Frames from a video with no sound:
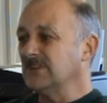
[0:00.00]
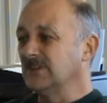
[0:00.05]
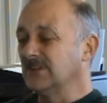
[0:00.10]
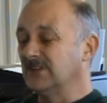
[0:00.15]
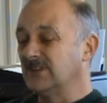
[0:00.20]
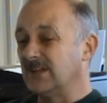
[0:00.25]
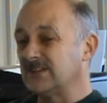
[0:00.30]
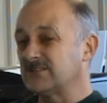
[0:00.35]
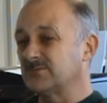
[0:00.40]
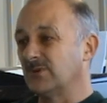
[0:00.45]

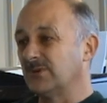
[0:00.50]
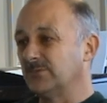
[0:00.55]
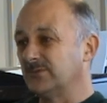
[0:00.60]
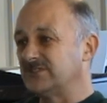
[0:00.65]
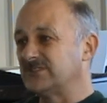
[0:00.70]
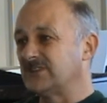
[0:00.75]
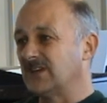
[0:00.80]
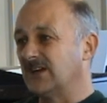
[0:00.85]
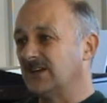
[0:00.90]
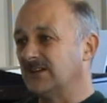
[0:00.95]
that's where we
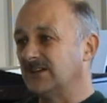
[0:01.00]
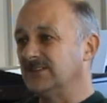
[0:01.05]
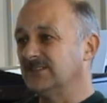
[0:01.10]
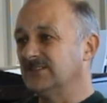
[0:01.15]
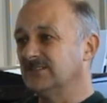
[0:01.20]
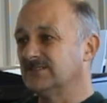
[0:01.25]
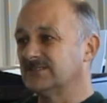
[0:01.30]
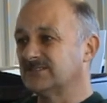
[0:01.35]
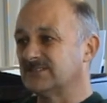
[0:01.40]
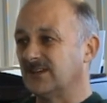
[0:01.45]
started.
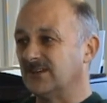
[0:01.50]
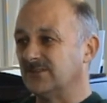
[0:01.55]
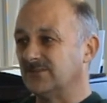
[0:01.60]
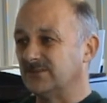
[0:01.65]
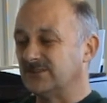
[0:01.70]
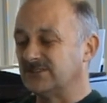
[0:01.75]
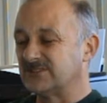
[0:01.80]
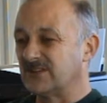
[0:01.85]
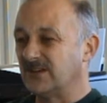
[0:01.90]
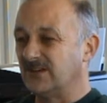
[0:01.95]
So
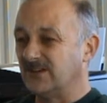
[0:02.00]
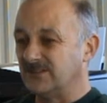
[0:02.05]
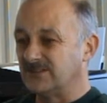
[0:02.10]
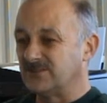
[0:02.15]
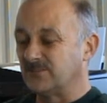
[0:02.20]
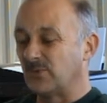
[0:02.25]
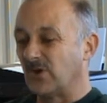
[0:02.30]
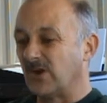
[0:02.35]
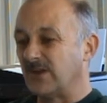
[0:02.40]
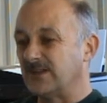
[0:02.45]
we started
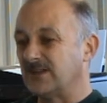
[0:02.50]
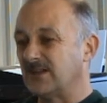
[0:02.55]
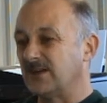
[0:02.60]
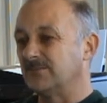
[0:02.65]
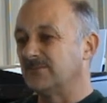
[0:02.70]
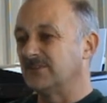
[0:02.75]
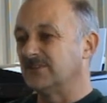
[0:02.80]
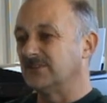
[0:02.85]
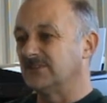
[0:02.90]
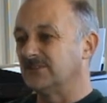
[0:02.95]
to break
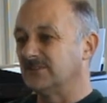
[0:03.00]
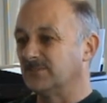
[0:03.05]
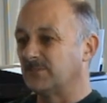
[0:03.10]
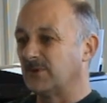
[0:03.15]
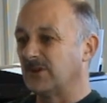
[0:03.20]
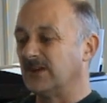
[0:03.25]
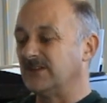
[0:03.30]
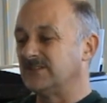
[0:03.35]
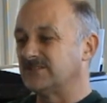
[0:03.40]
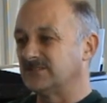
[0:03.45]
up the
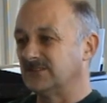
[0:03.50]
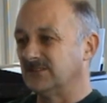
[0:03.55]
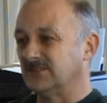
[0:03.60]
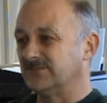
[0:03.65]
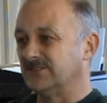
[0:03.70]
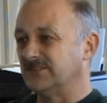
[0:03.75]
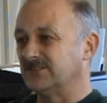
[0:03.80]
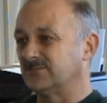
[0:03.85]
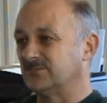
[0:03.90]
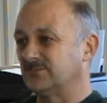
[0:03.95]
playing
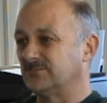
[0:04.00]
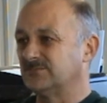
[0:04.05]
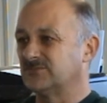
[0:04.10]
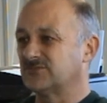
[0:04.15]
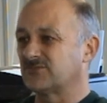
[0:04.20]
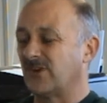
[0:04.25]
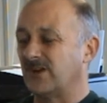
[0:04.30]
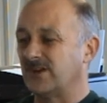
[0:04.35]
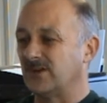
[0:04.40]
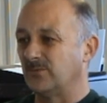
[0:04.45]
surface
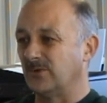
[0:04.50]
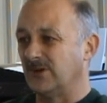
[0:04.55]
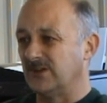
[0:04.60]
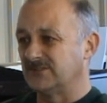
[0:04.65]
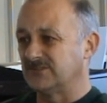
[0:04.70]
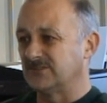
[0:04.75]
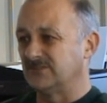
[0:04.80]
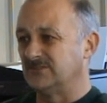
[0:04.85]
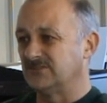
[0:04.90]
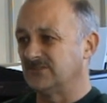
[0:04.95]
straight away
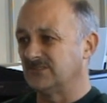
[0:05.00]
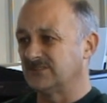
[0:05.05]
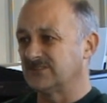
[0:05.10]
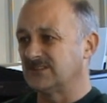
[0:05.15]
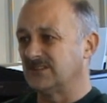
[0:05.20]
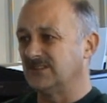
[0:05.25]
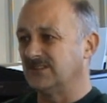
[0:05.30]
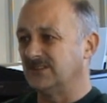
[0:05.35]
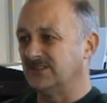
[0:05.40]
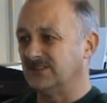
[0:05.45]
as soon as I
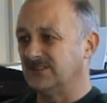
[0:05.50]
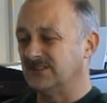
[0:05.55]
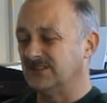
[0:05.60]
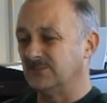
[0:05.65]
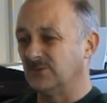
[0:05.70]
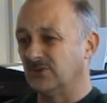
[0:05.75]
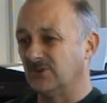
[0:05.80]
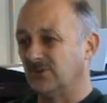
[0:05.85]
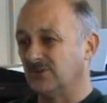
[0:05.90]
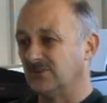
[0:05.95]
started
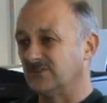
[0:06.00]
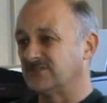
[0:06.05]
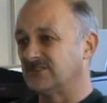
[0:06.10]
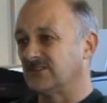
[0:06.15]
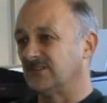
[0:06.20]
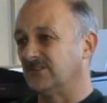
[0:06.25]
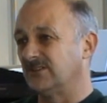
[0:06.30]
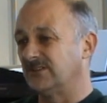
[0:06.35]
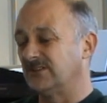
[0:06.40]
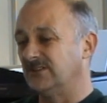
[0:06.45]
here, by hollow
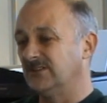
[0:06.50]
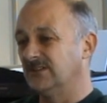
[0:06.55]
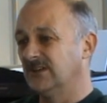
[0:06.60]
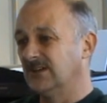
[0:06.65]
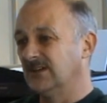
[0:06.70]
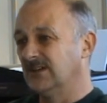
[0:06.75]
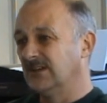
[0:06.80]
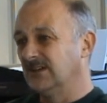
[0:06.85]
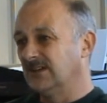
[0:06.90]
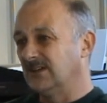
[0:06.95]
tining
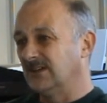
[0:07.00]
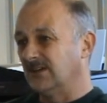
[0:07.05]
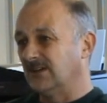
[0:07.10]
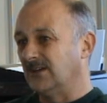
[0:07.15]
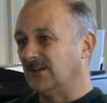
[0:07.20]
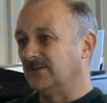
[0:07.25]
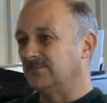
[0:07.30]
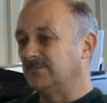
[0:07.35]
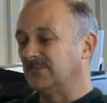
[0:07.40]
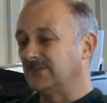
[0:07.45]

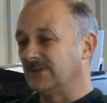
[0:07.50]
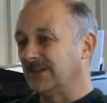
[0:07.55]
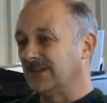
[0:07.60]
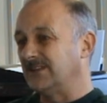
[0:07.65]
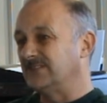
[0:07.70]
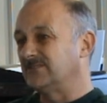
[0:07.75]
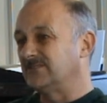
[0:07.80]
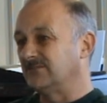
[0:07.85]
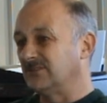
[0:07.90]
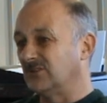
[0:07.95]
and
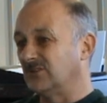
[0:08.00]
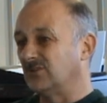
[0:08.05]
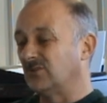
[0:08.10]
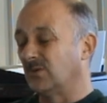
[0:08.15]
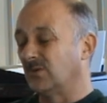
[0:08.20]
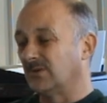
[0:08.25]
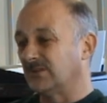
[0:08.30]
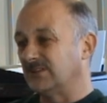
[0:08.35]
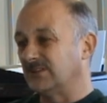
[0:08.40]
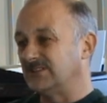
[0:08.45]
getting some good
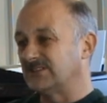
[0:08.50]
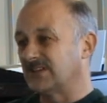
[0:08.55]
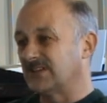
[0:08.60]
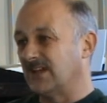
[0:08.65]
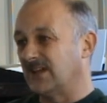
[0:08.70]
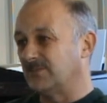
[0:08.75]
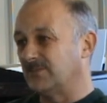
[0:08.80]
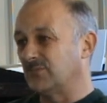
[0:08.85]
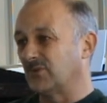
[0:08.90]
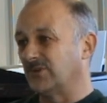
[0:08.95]
quality
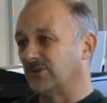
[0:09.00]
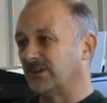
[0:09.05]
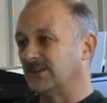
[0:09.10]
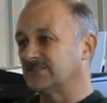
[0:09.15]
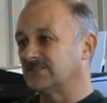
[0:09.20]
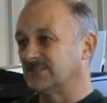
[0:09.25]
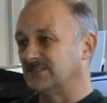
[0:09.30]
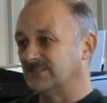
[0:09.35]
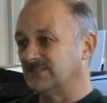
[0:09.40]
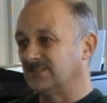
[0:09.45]
sand
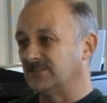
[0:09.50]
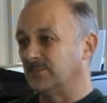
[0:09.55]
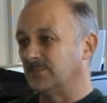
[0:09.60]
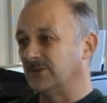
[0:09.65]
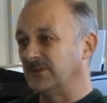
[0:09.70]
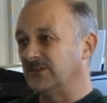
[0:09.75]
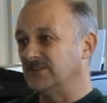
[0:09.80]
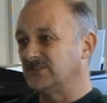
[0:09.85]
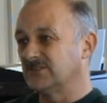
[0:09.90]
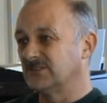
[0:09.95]
products into the
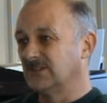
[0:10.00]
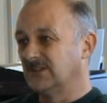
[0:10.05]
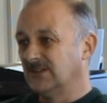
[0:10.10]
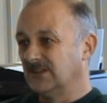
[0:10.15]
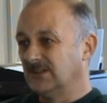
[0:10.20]
pitch.